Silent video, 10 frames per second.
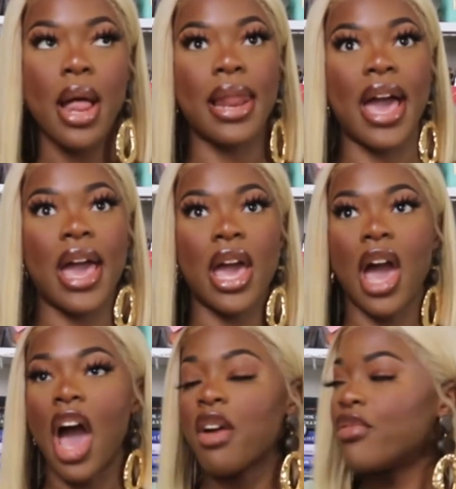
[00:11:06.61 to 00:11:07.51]
Like,
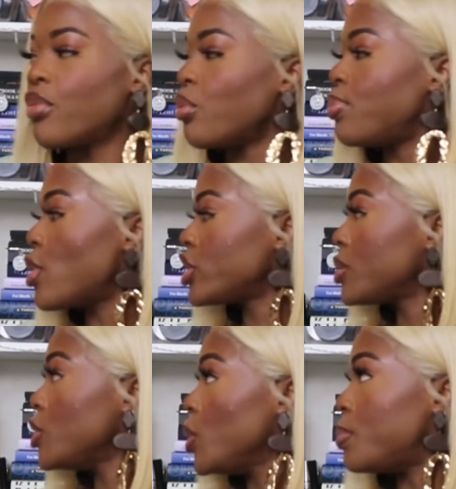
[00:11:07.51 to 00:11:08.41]
I've bought
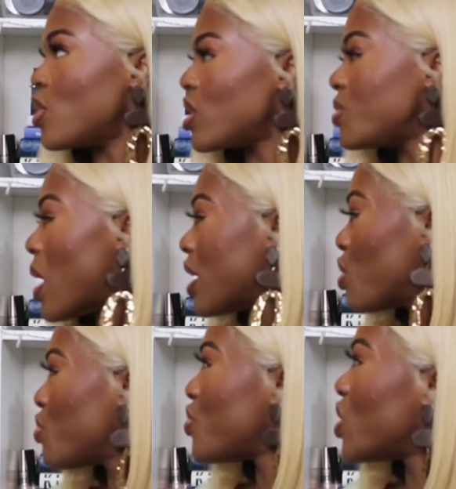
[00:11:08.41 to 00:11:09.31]
some new books, but I
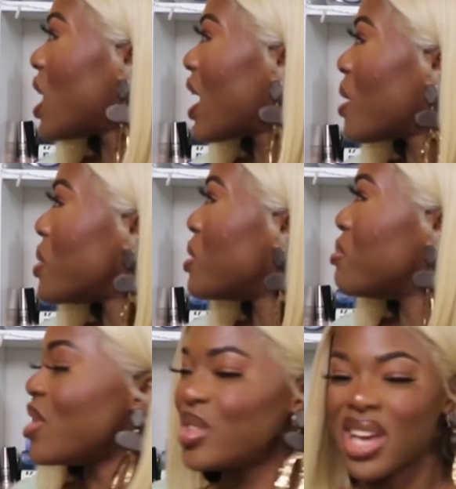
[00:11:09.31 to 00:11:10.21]
don't feel like I'm in the
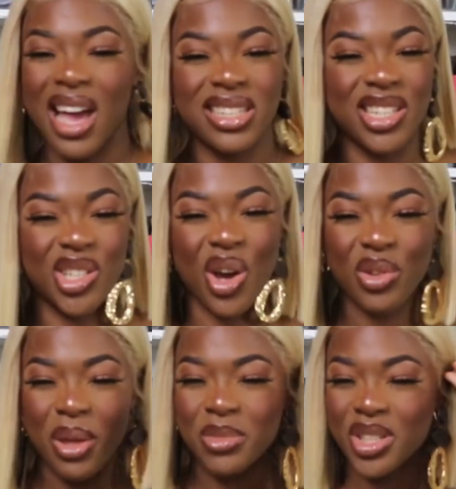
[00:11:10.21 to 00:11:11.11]
mood to actually show
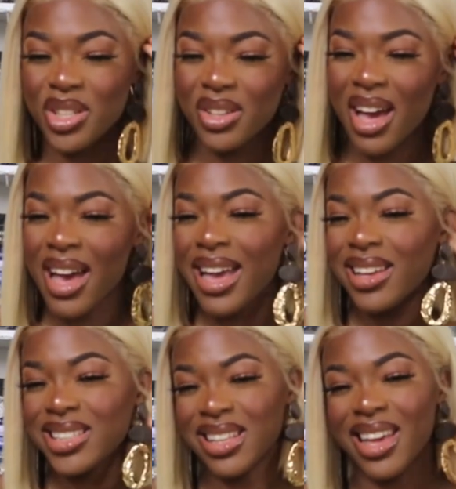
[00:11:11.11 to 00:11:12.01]
them to you guys.